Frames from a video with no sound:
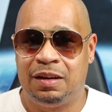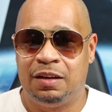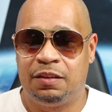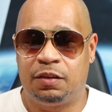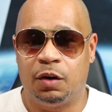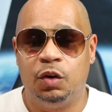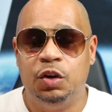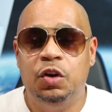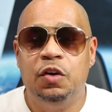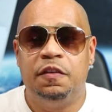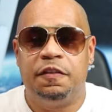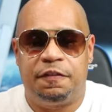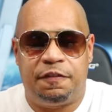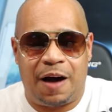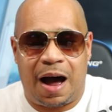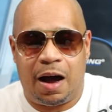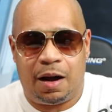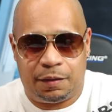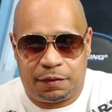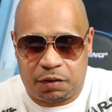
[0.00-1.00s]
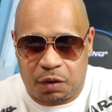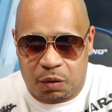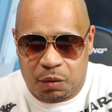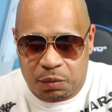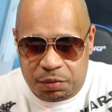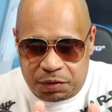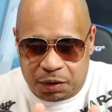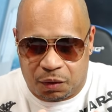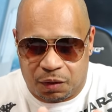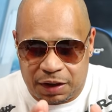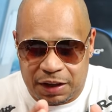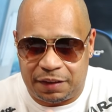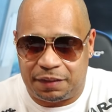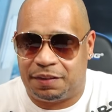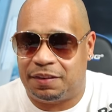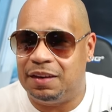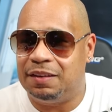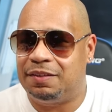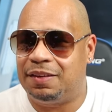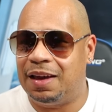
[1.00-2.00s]
So you fo- so so it
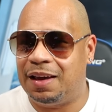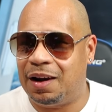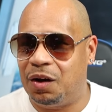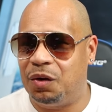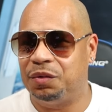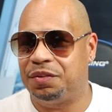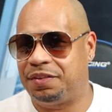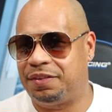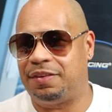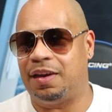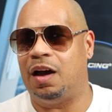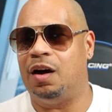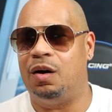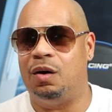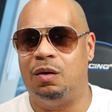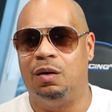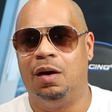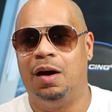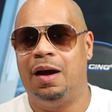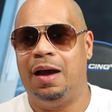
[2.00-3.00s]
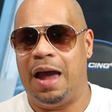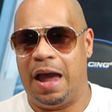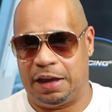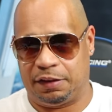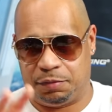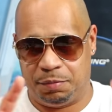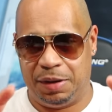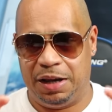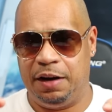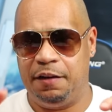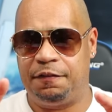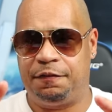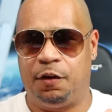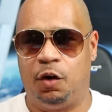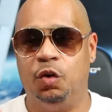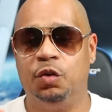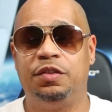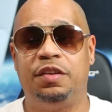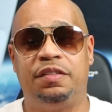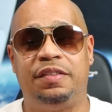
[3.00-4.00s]
since they don't sell as many
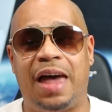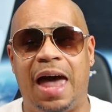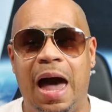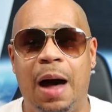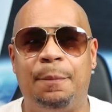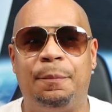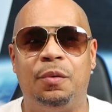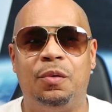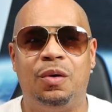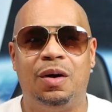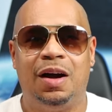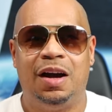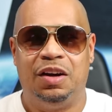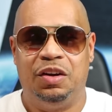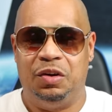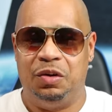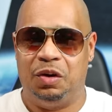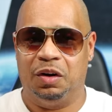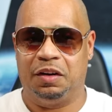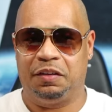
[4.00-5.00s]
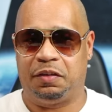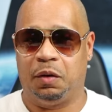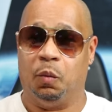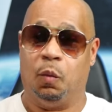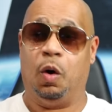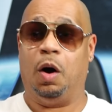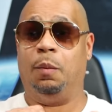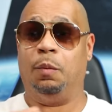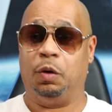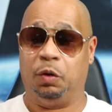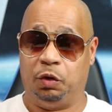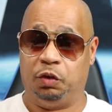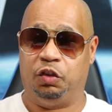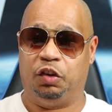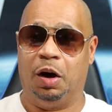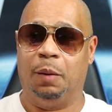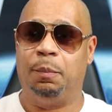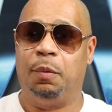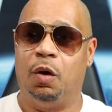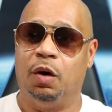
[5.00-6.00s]
phones as Apple, you're gonna say, well, I'm gonna
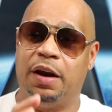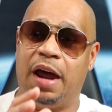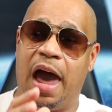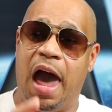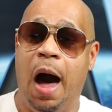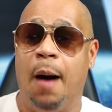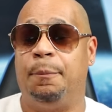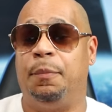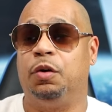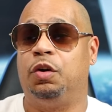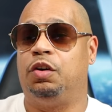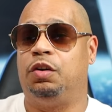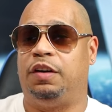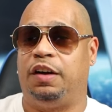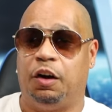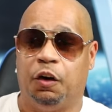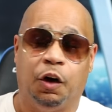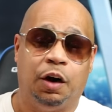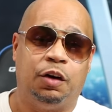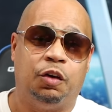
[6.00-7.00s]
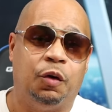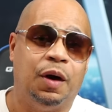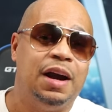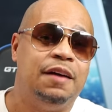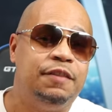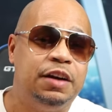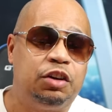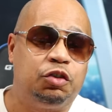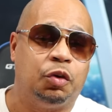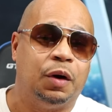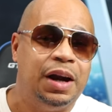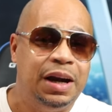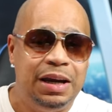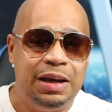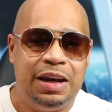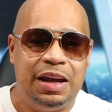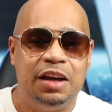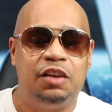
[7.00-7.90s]
jump on the Apple gravy train.